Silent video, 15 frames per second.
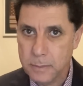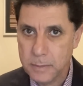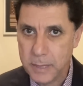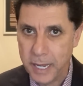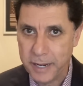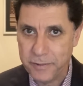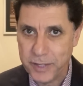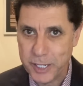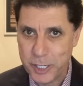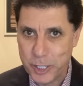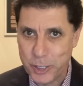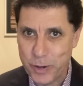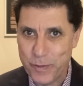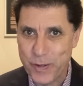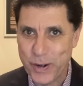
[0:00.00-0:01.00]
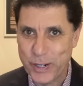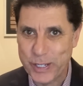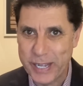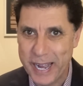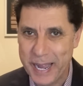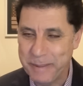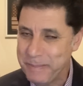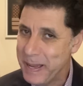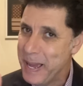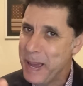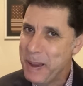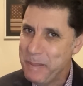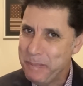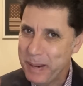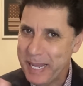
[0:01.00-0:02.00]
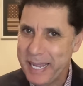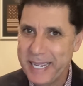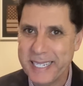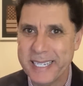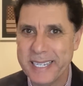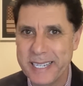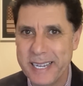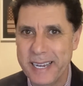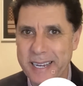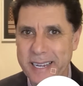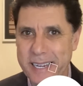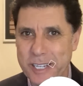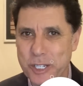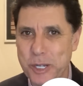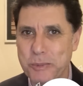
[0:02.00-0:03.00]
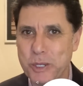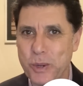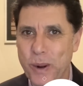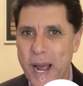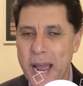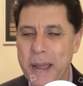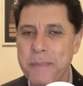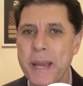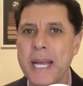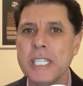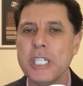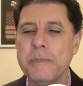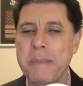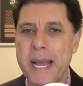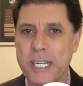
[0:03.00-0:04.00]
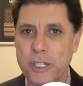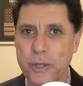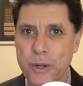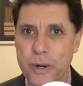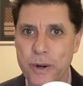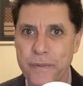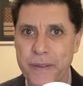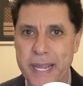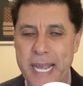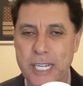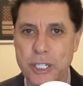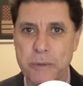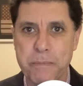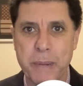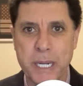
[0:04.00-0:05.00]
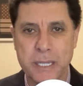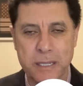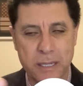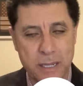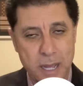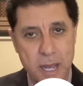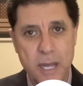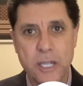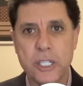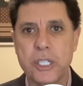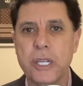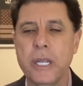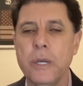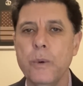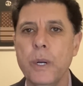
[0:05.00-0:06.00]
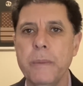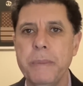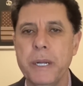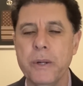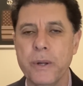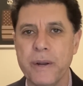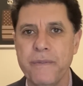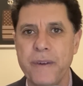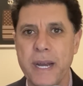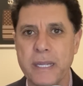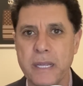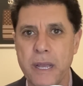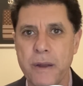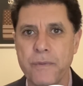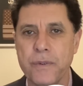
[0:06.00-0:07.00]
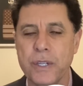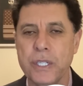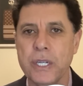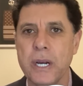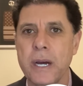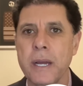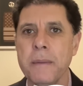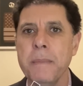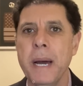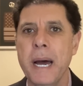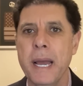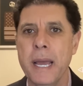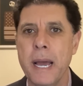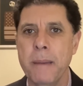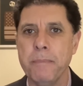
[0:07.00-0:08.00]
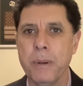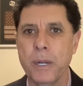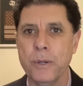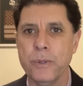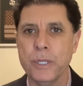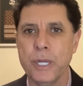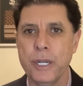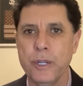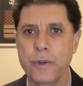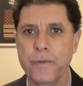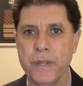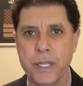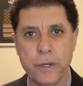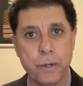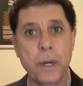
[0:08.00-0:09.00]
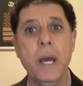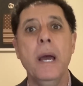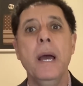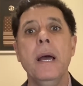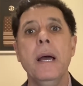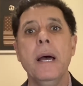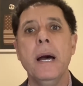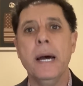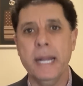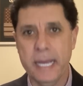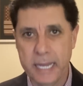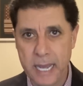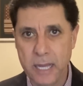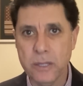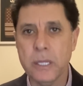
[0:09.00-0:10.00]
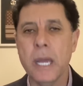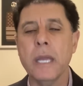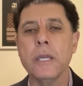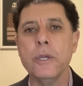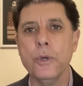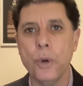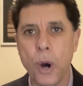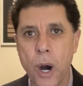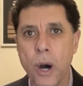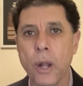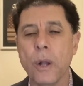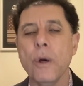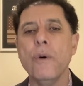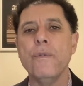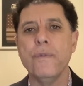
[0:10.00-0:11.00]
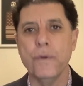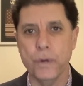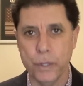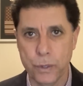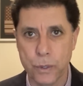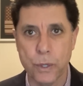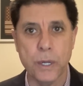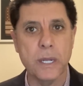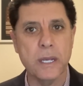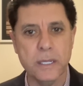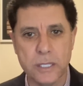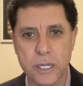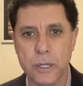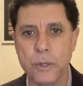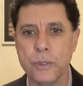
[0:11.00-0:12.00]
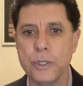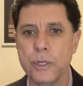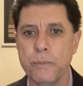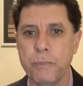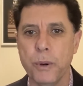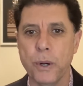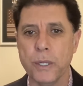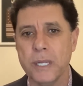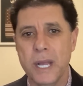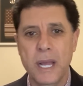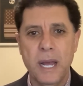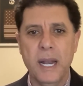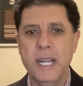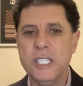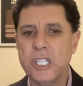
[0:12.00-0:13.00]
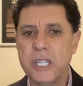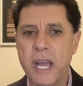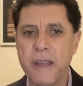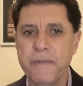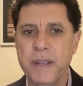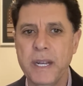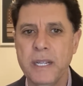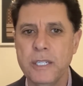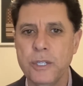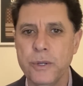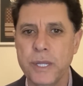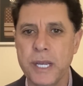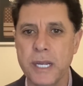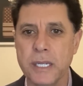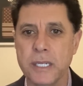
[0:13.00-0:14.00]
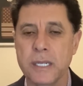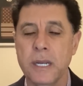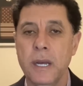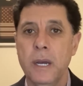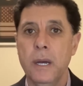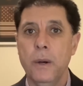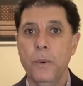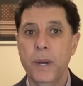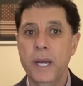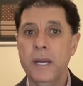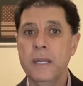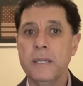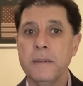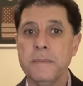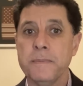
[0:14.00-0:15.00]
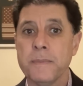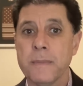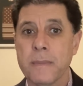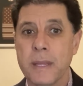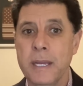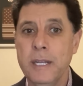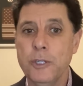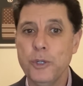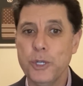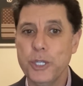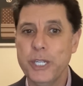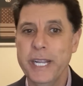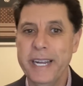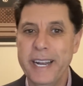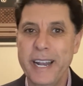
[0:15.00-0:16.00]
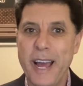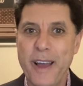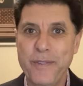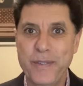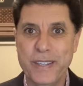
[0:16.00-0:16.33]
And if this is your first time, please subscribe and smash the notification button so you will be notified every time I upload a new video. And I can thank you all for your continued support. Let's dive in into this. Well, interesting enough